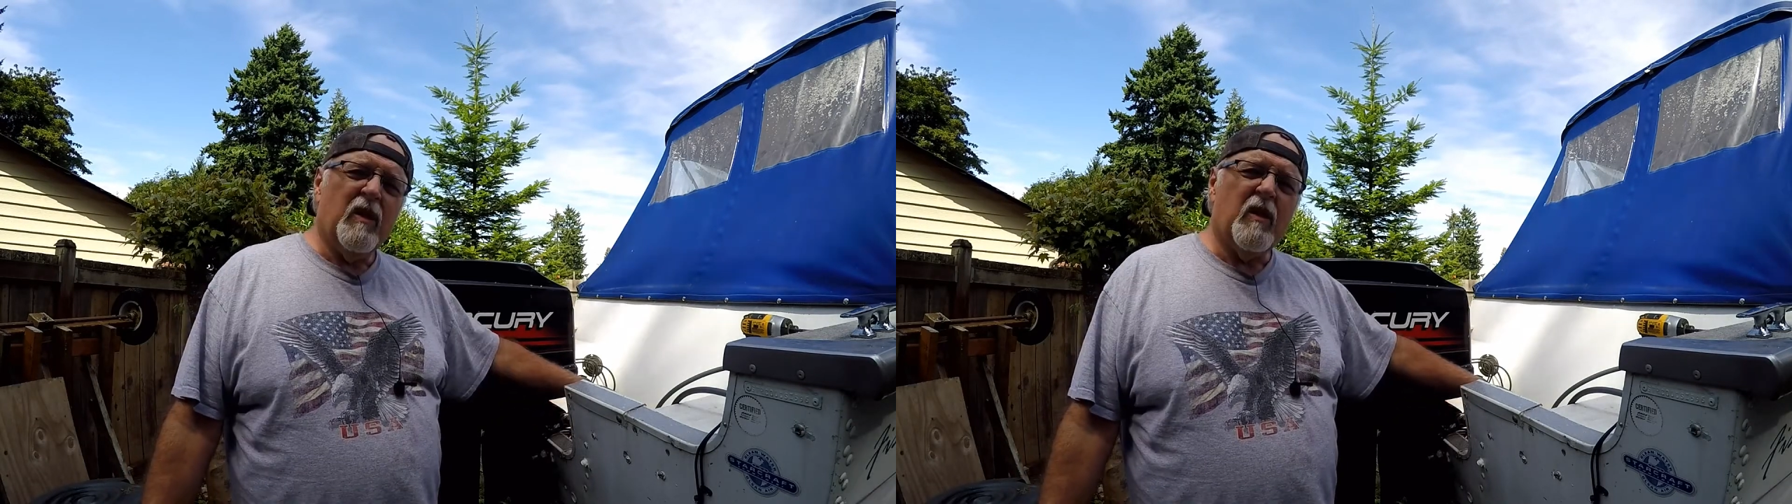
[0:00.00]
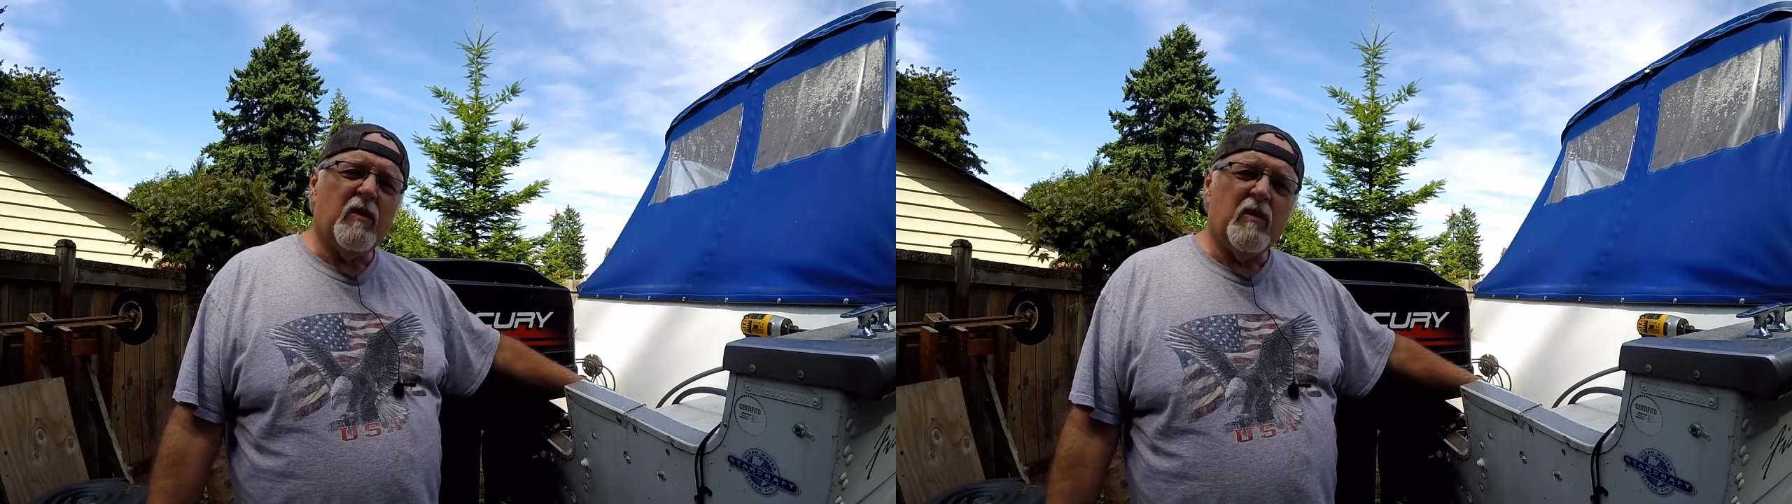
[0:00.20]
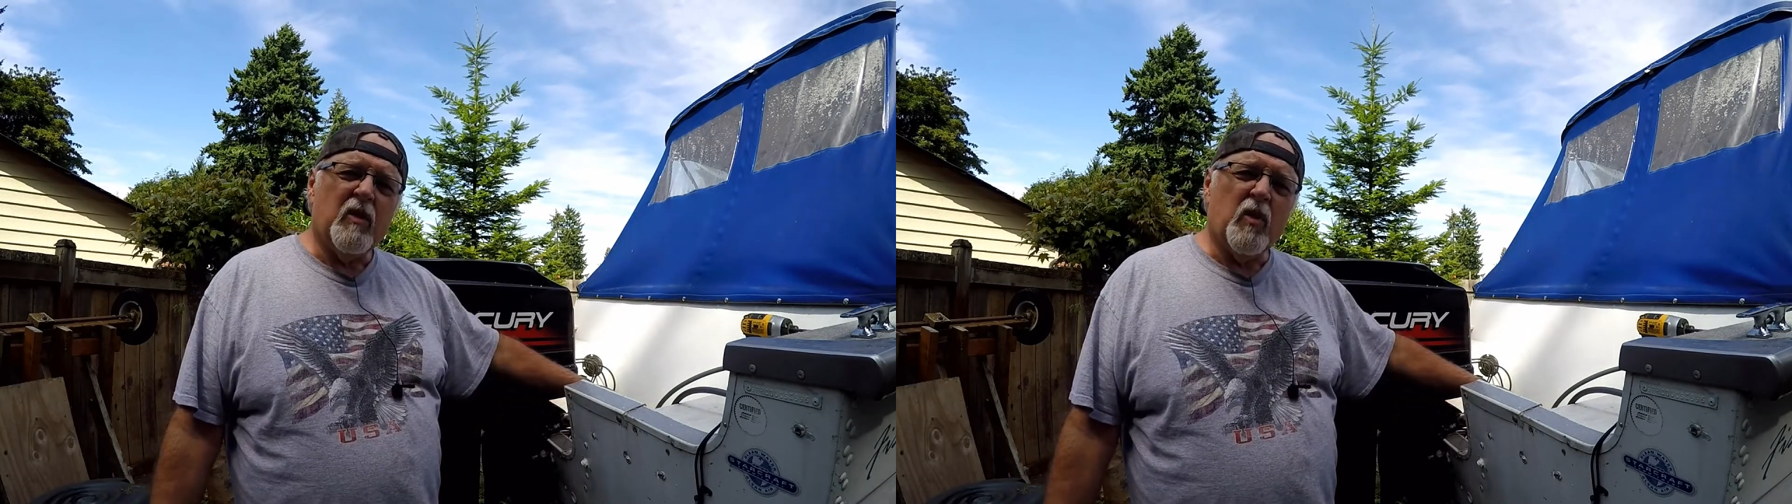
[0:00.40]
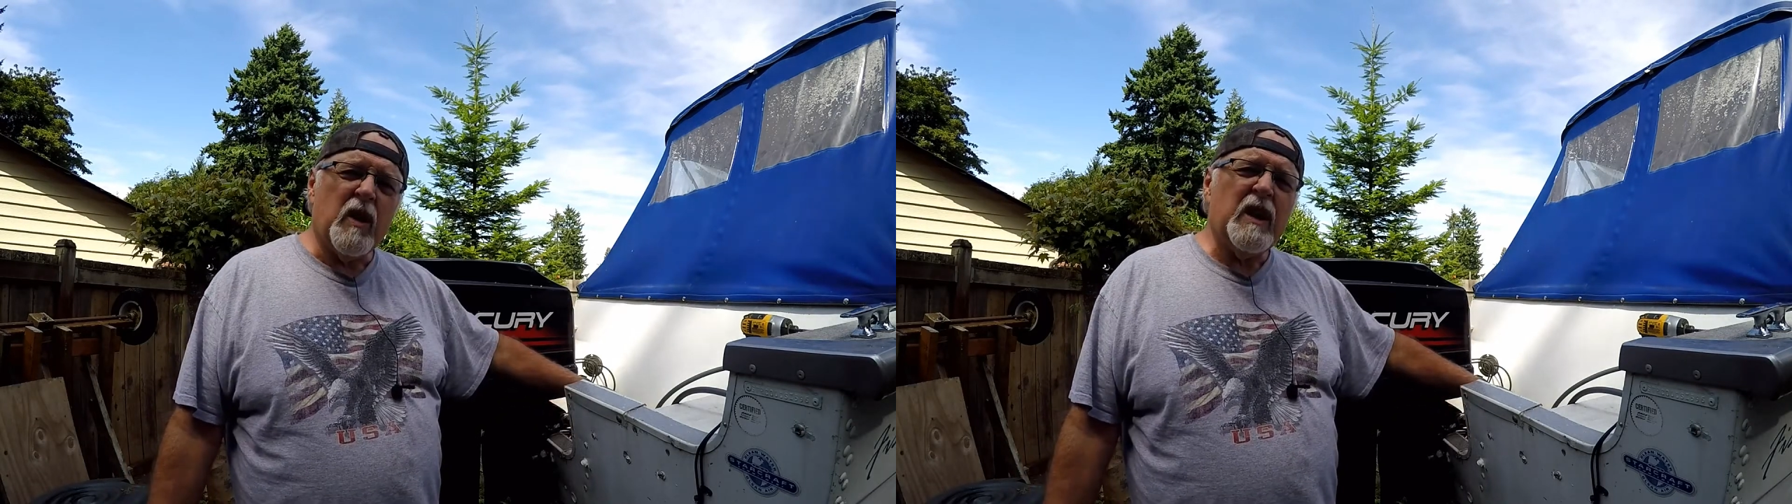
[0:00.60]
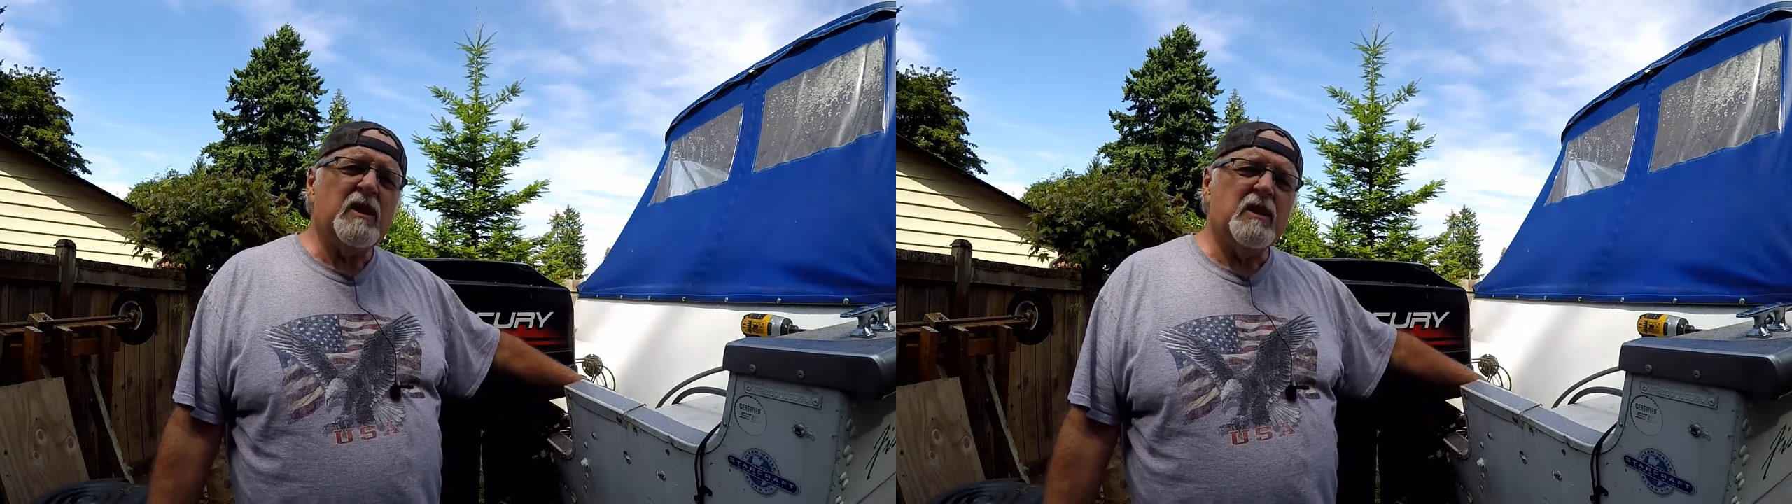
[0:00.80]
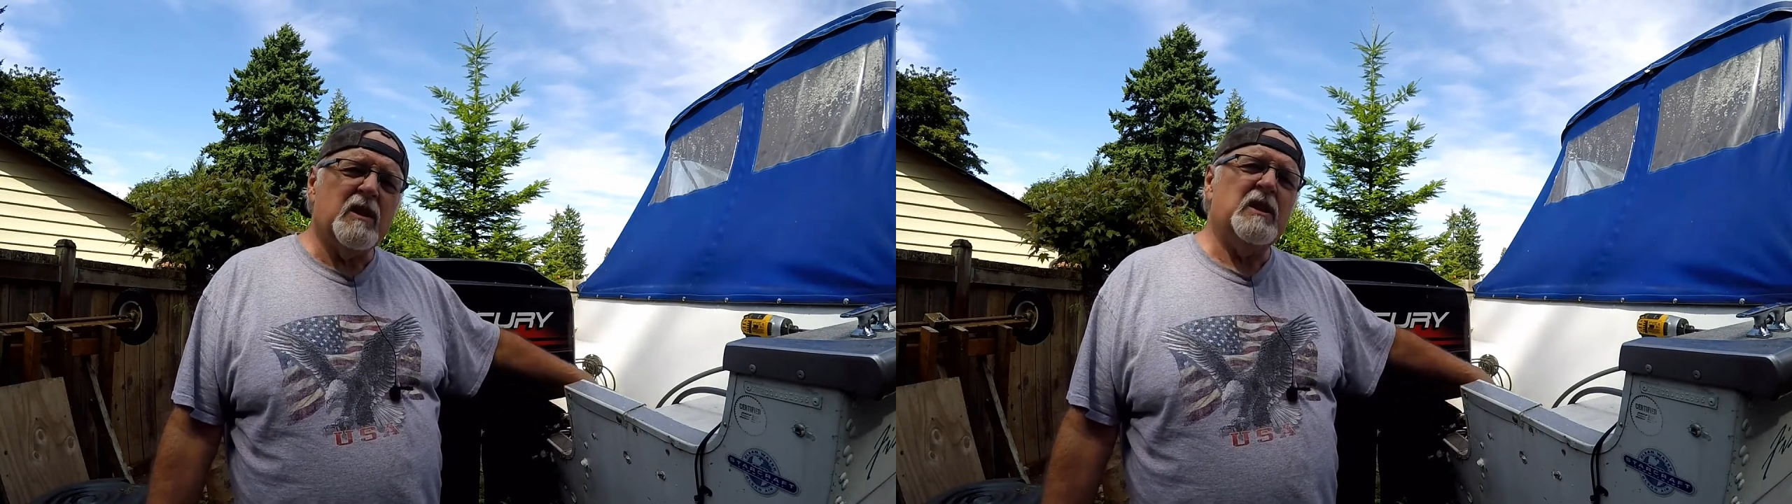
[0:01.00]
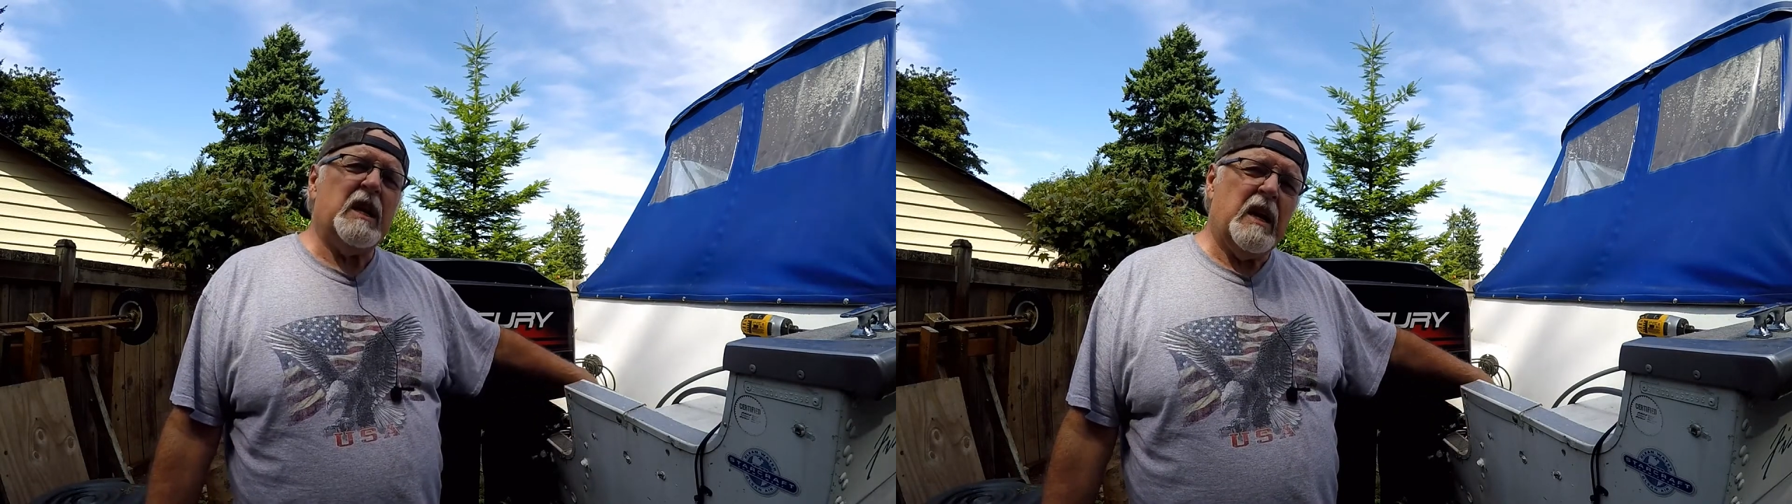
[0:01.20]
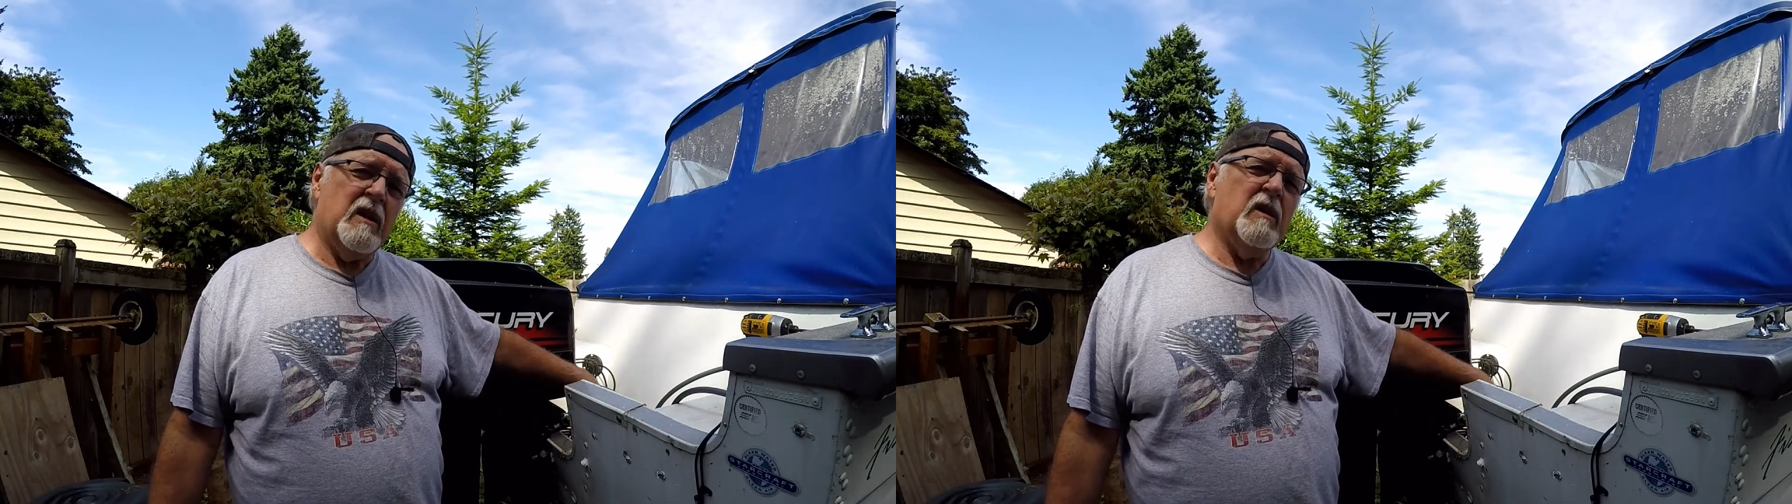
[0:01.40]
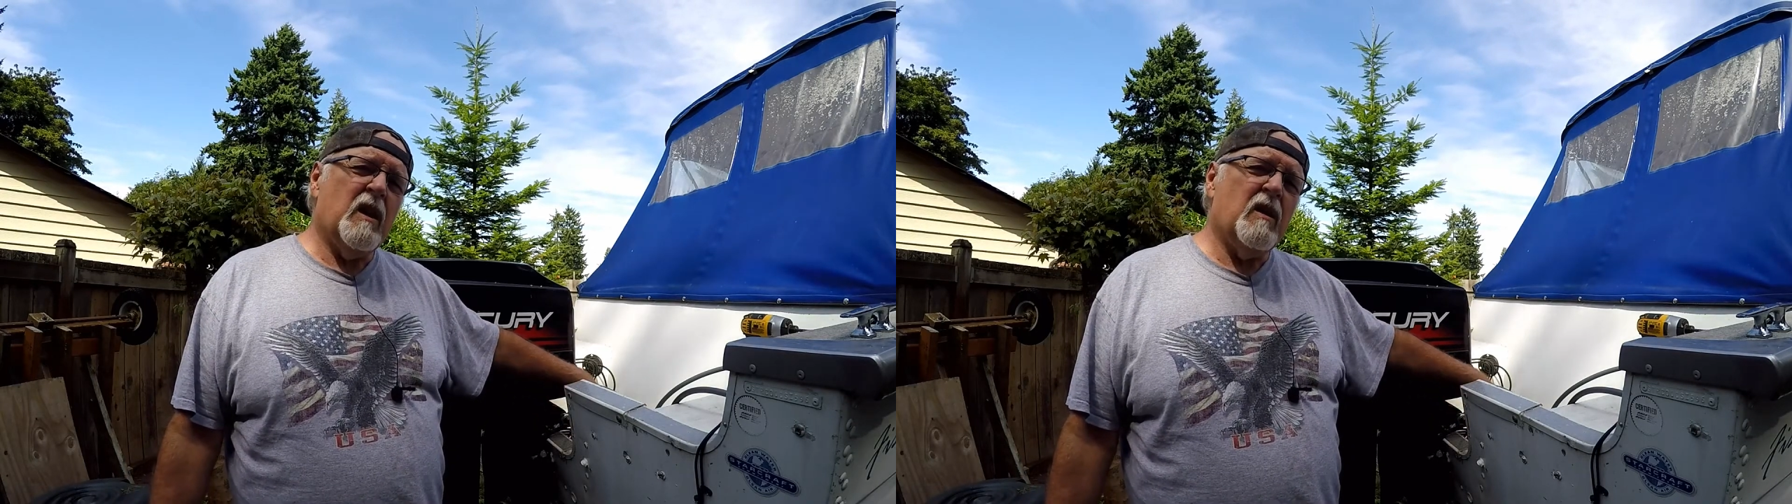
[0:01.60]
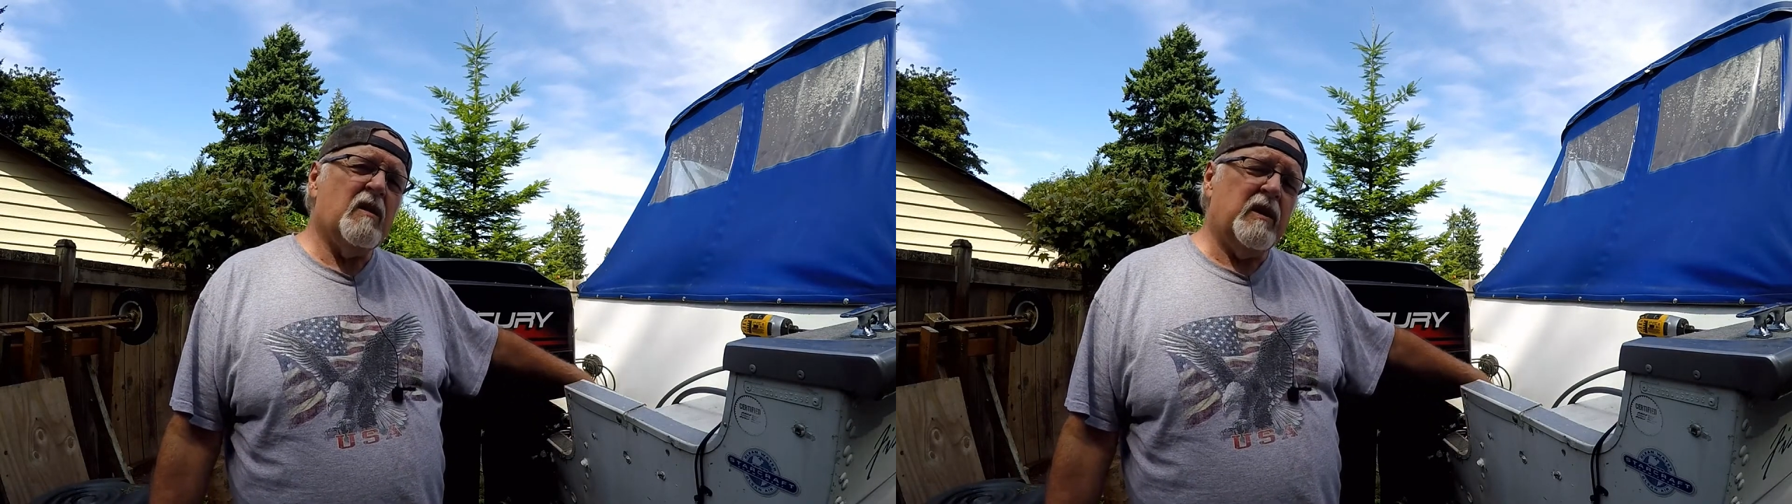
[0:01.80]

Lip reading: the grease that's in there,